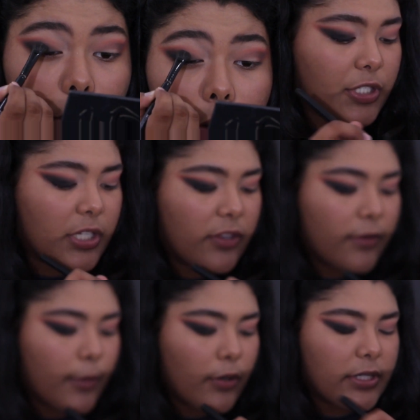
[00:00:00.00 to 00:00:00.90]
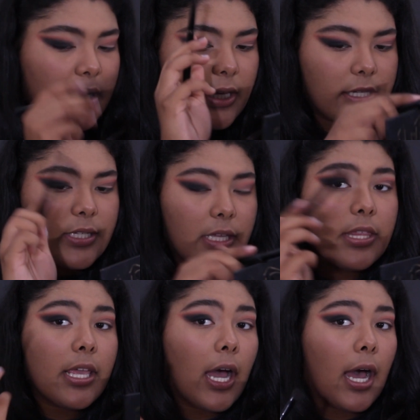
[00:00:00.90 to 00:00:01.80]
She smoked it into
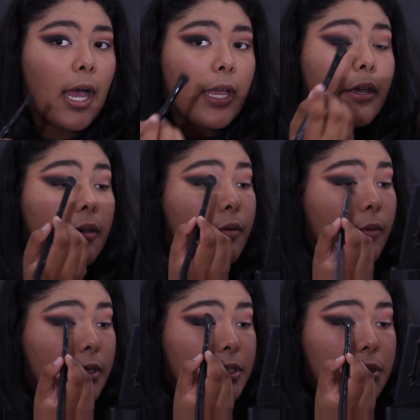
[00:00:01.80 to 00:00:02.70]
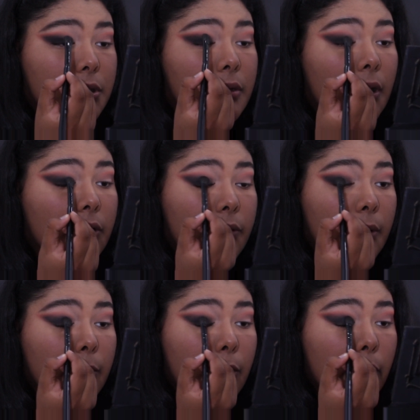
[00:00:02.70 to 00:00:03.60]
the eye, which that's
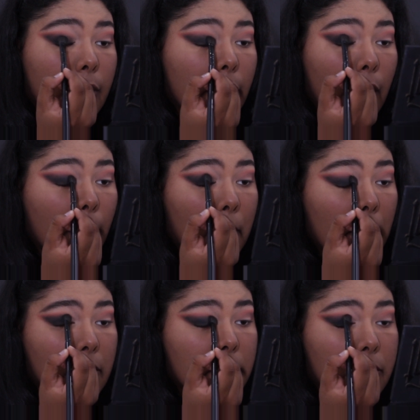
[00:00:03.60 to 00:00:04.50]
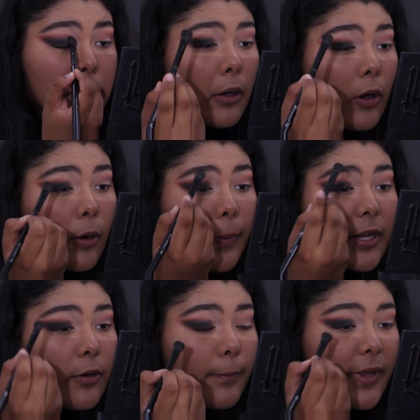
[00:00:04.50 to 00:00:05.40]
what I'm doing right now. I just hope I
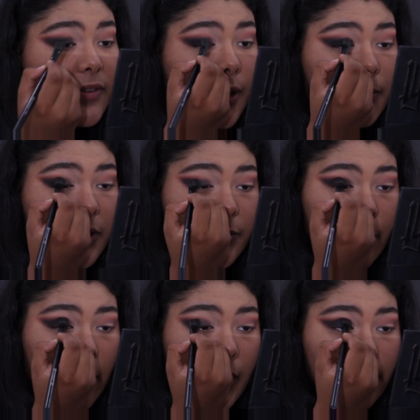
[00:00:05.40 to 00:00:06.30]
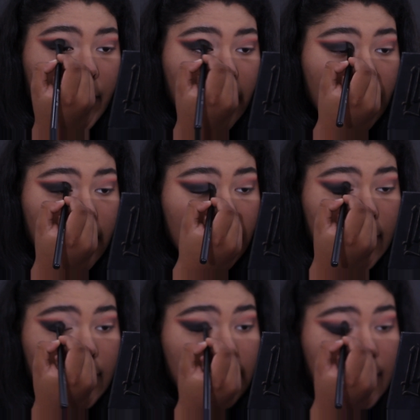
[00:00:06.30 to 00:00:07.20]
don't mess up this part
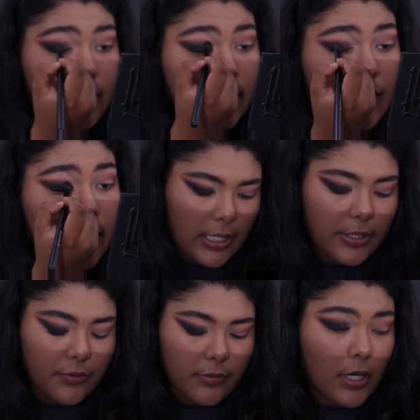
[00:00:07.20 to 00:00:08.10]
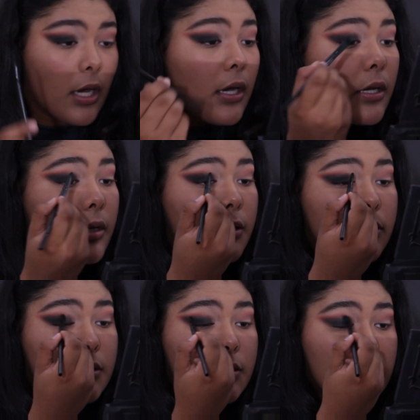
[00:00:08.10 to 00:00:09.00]
because I do
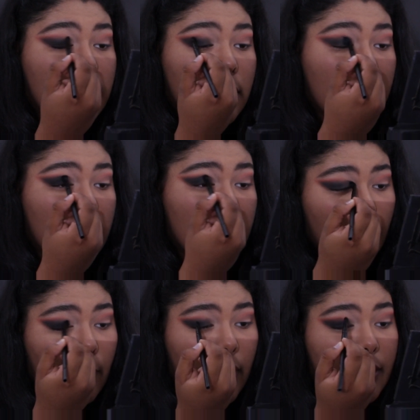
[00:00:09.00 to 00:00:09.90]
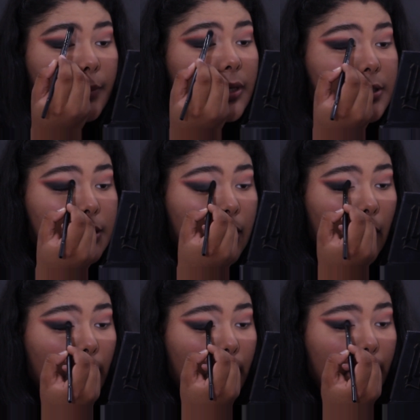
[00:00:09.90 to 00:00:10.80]
not want to mess it
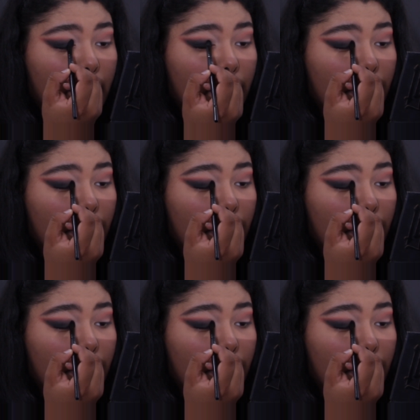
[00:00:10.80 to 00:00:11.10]
up.